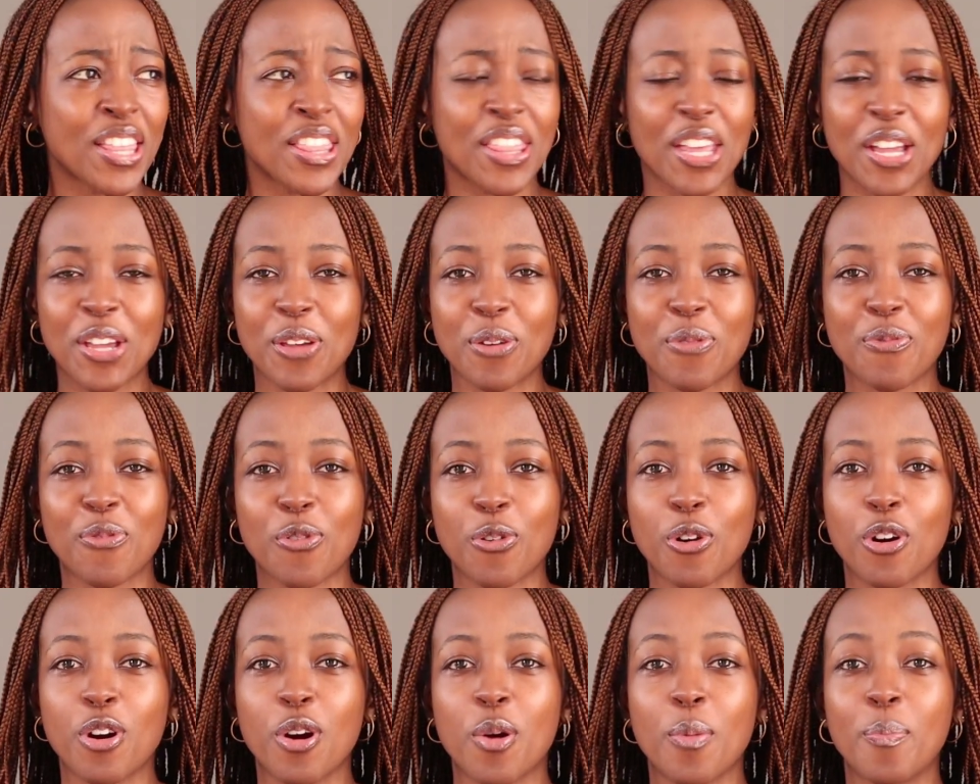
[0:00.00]
Thank you
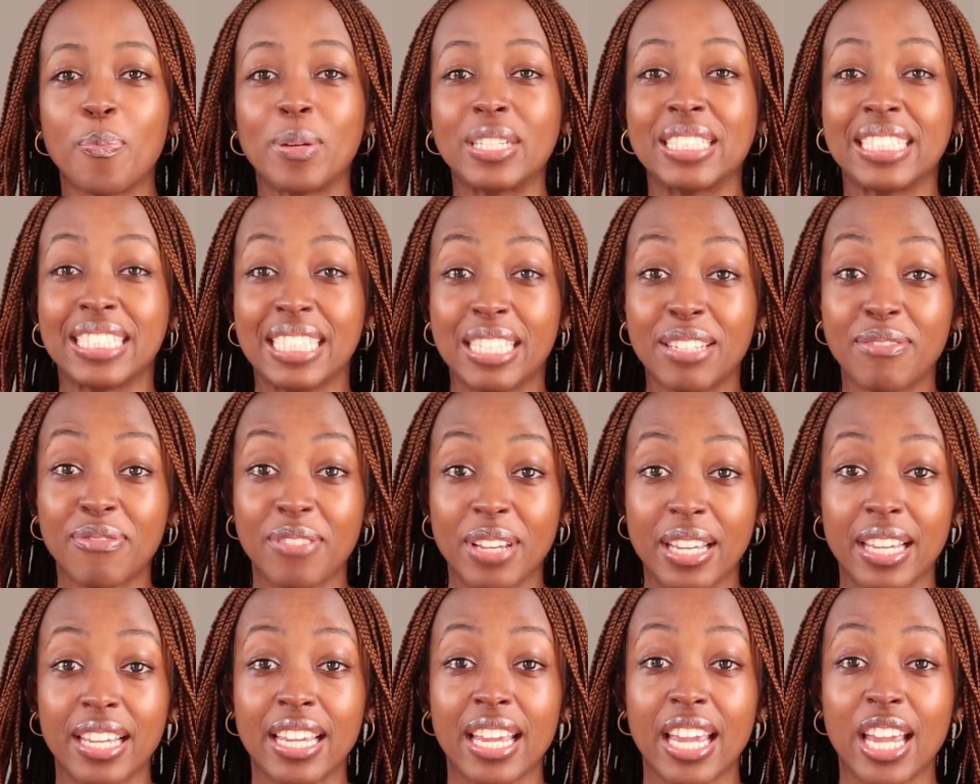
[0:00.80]
for
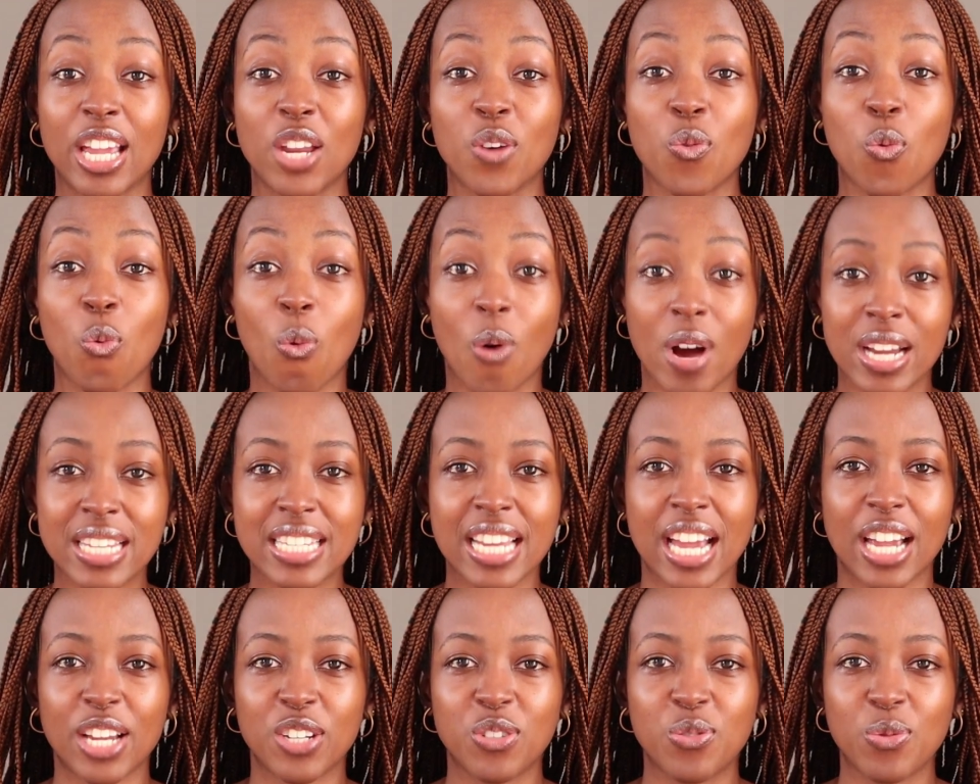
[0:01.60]
believing in
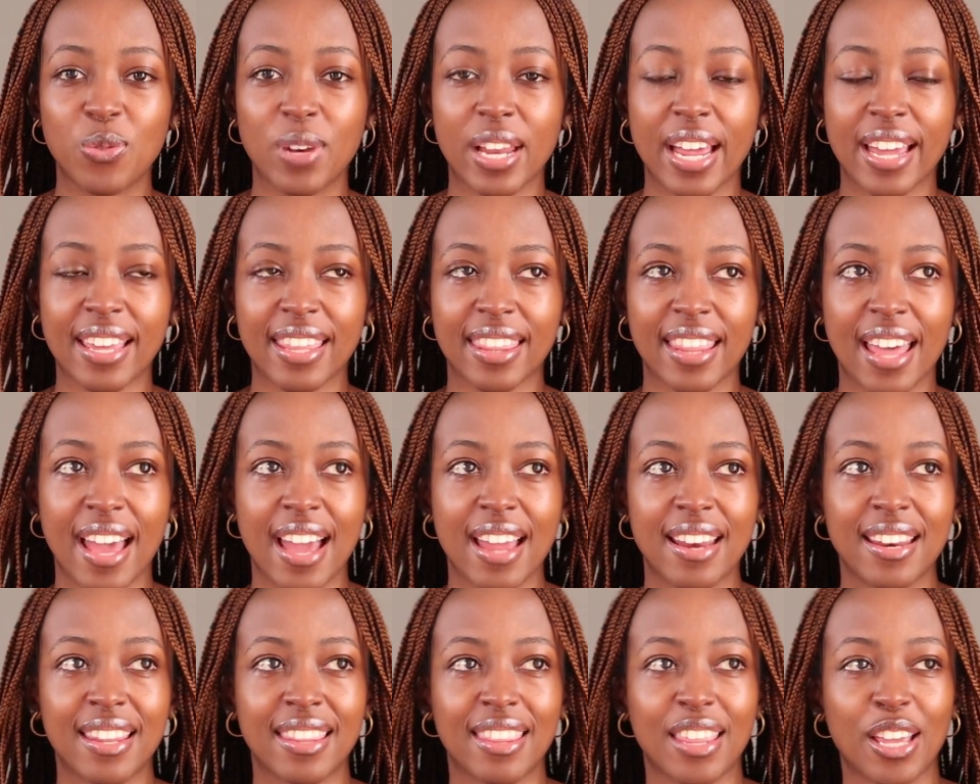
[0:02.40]
what I do like
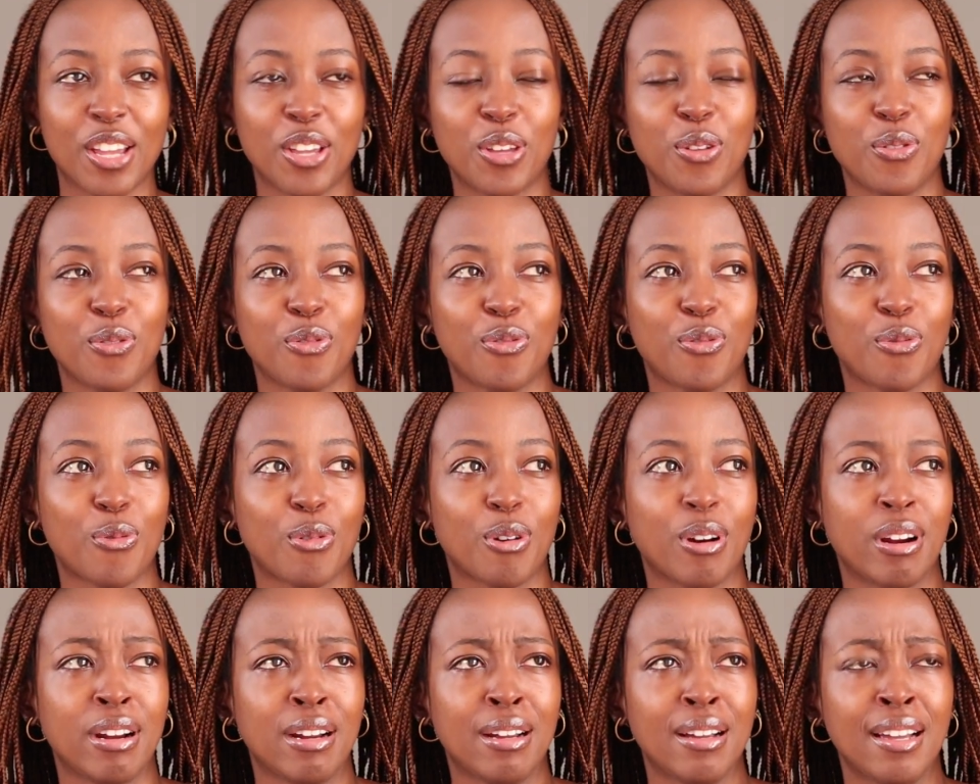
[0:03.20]
that. Thank you
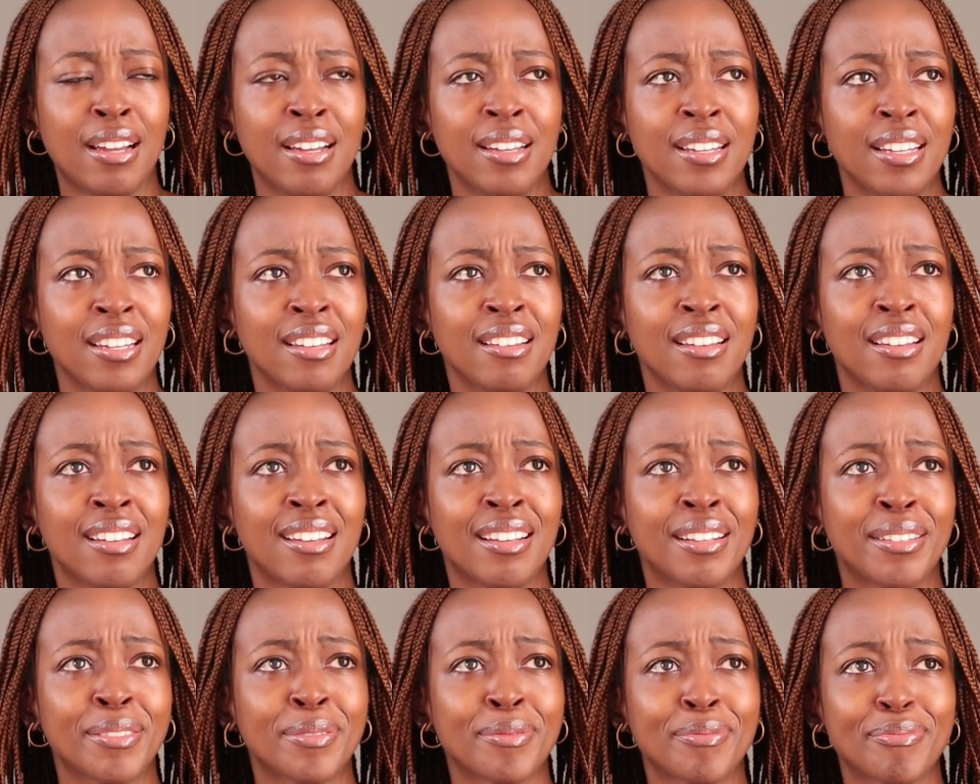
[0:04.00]
for,
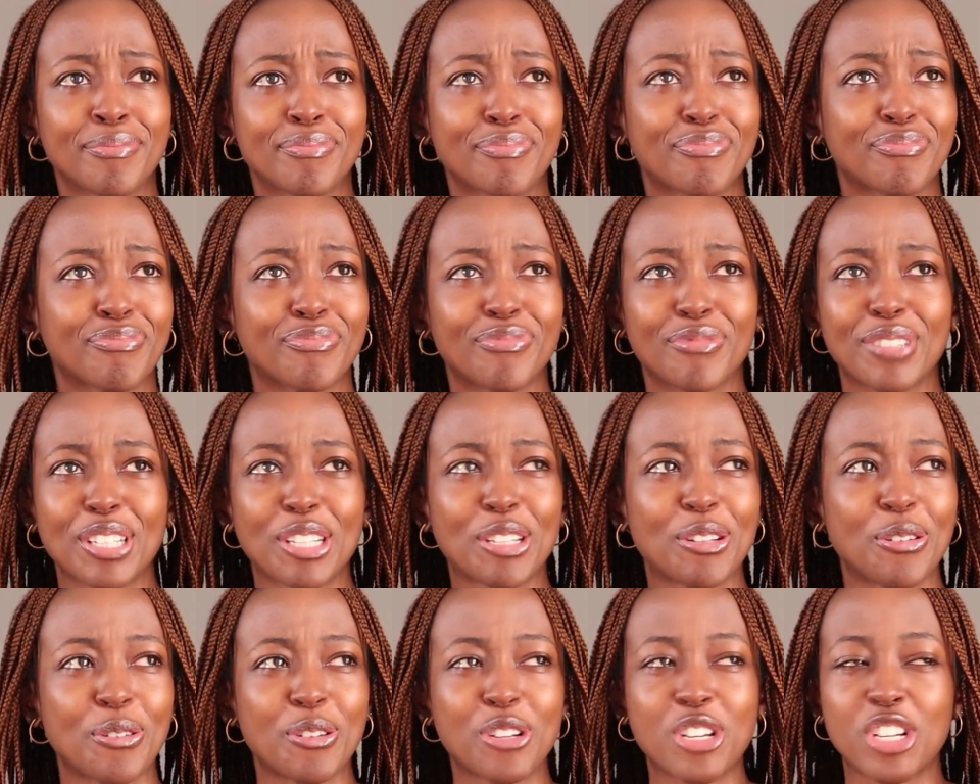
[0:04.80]

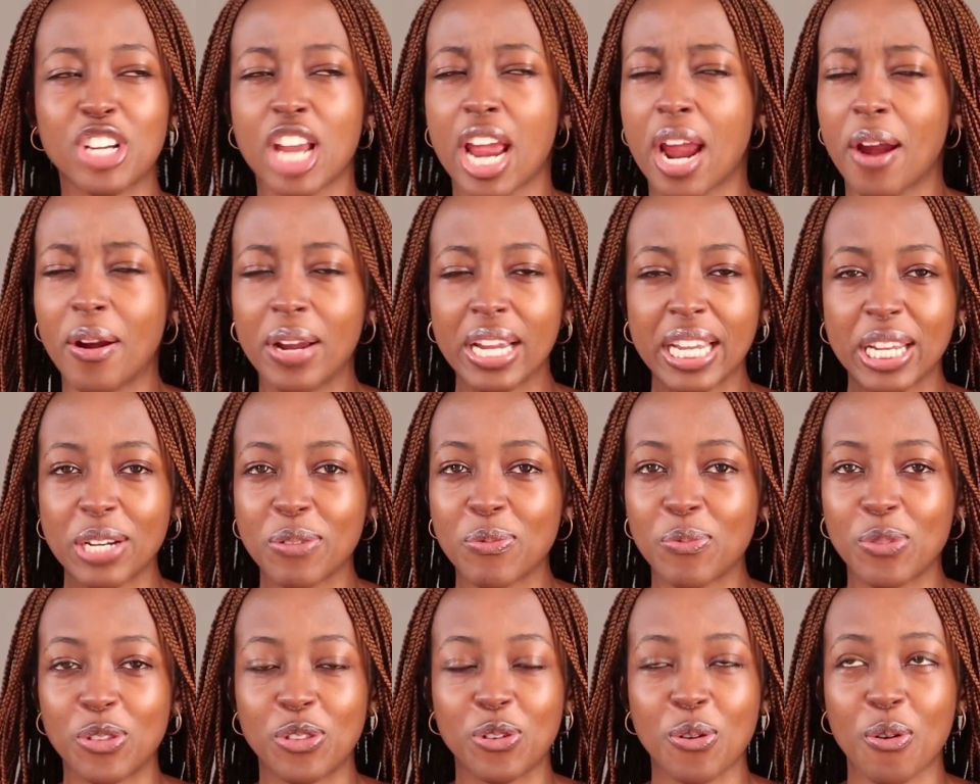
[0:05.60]
you know, sharing
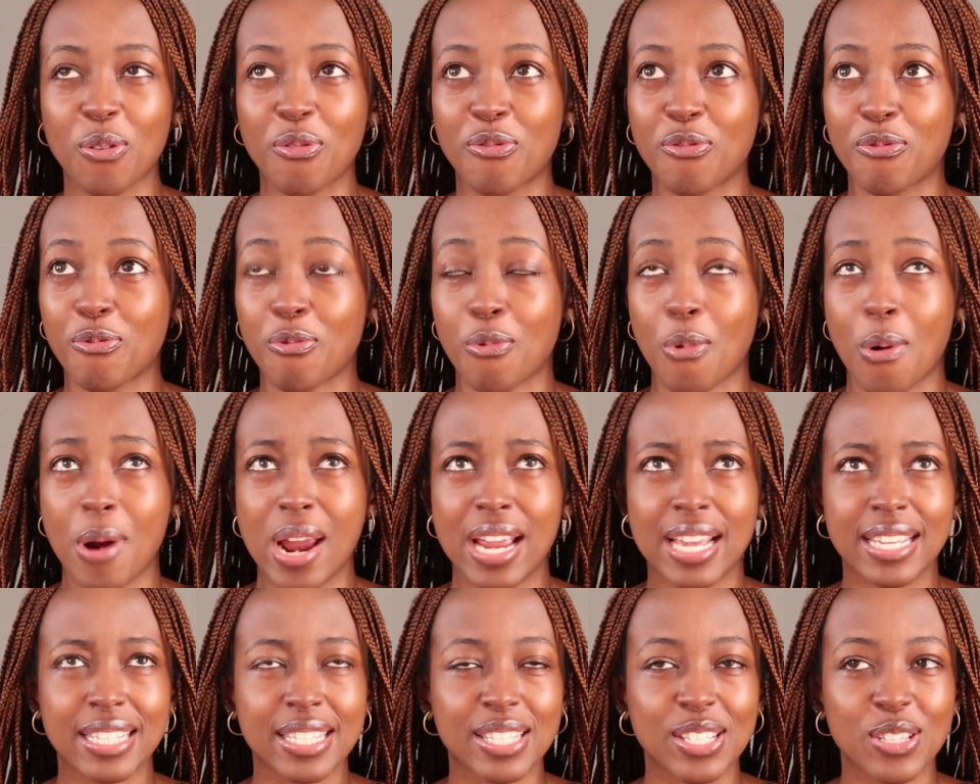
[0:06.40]
it with your
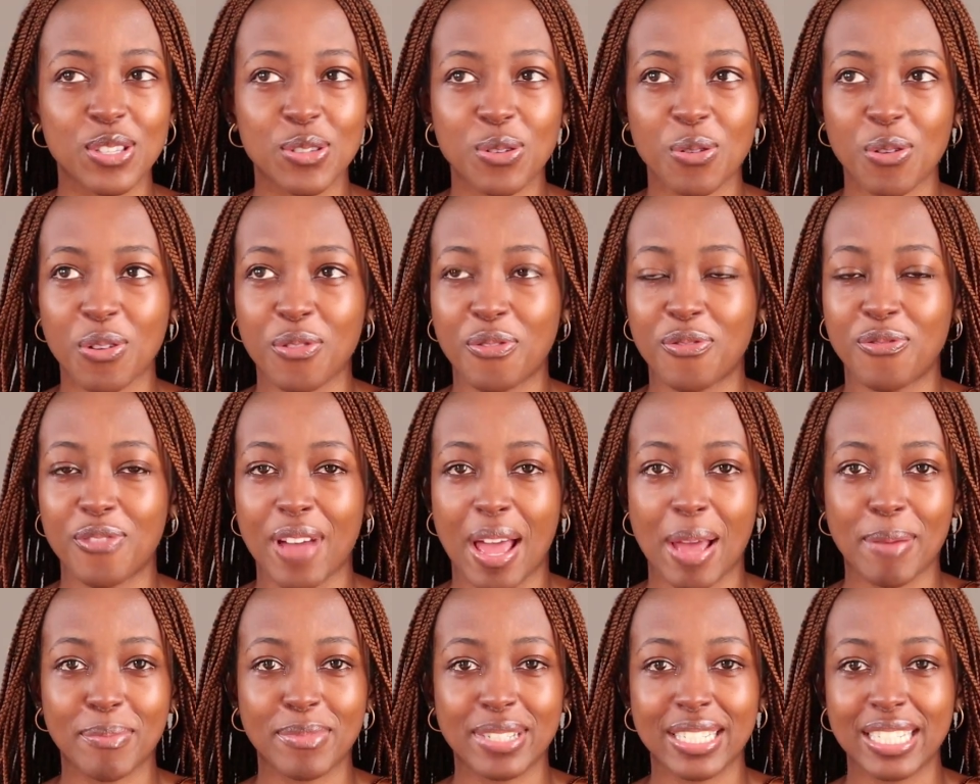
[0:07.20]
friends, your
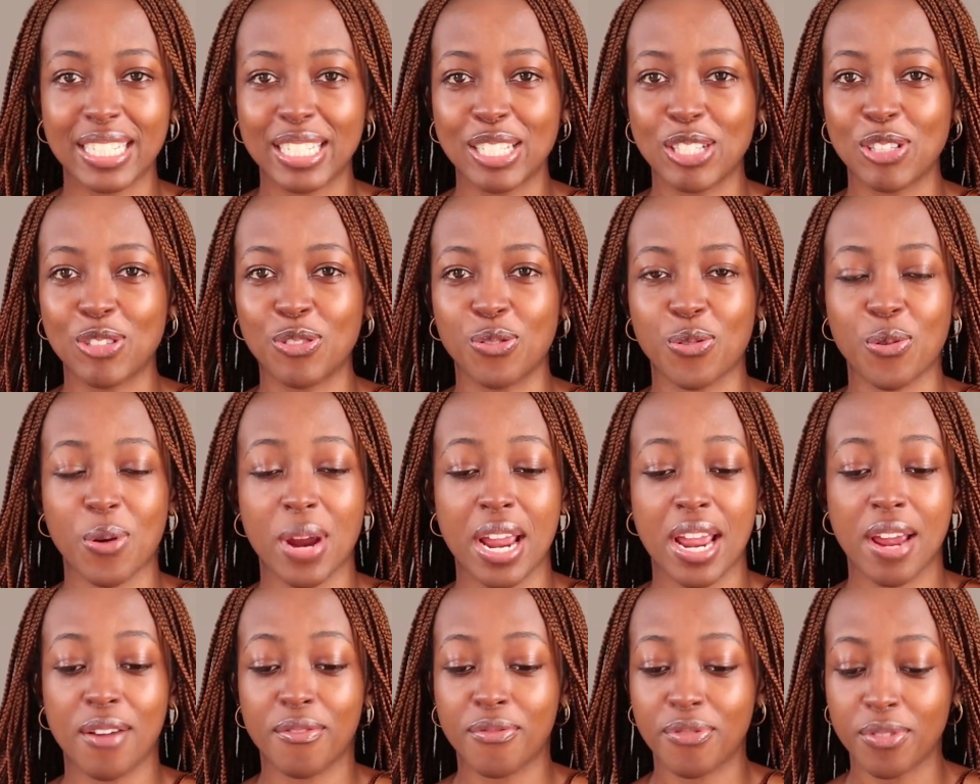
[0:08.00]
families, your
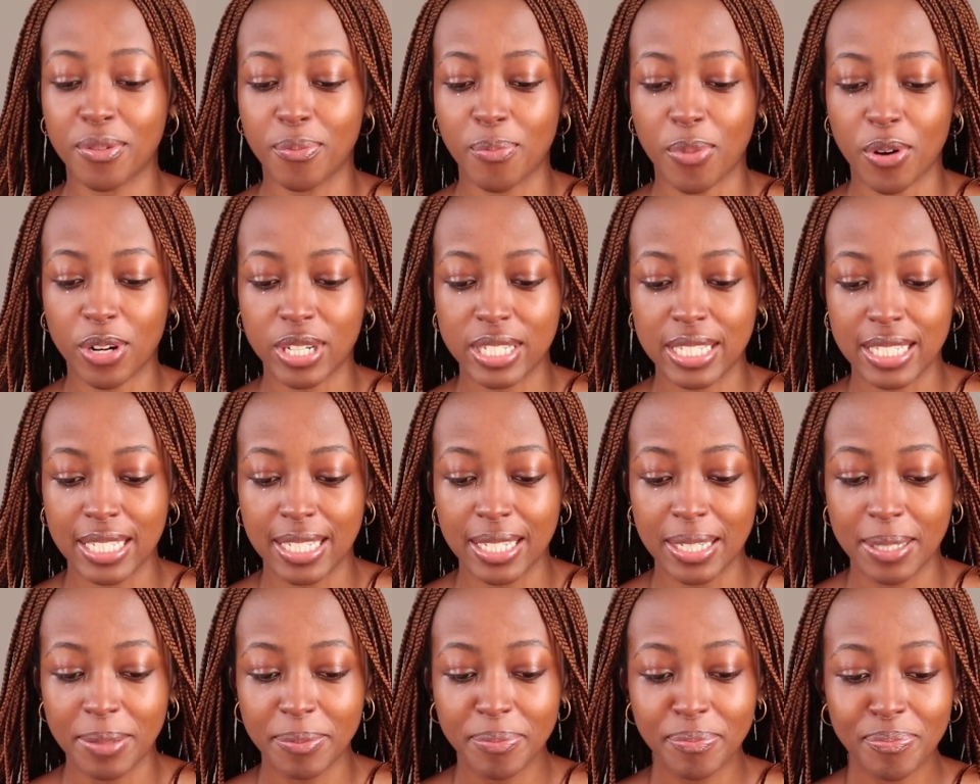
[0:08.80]

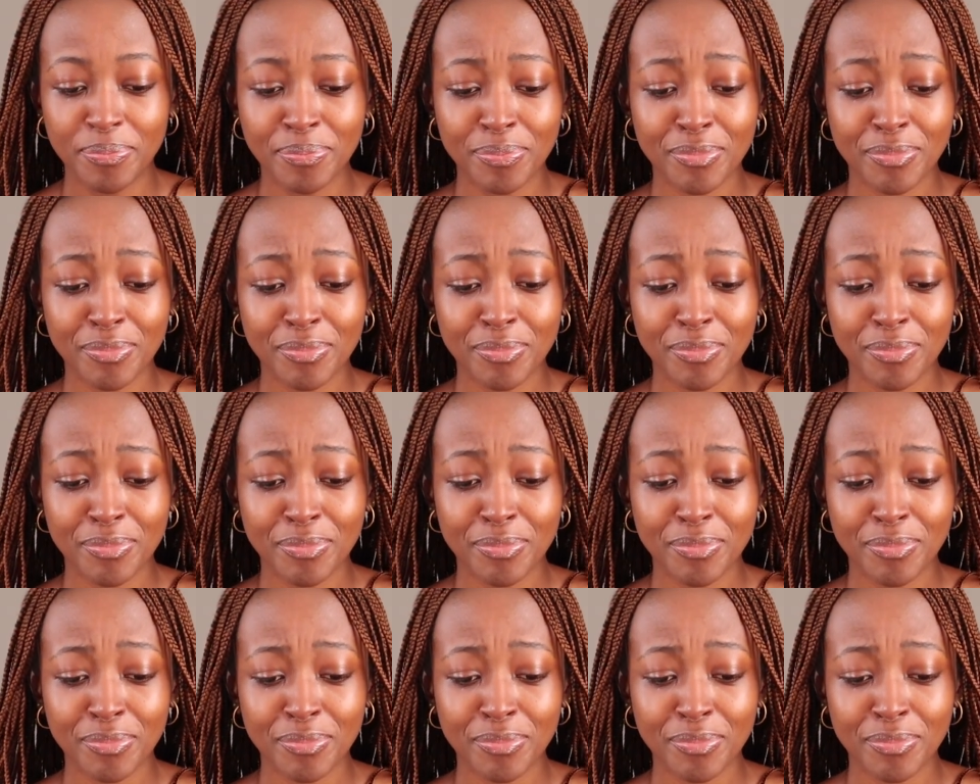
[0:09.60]
everybody.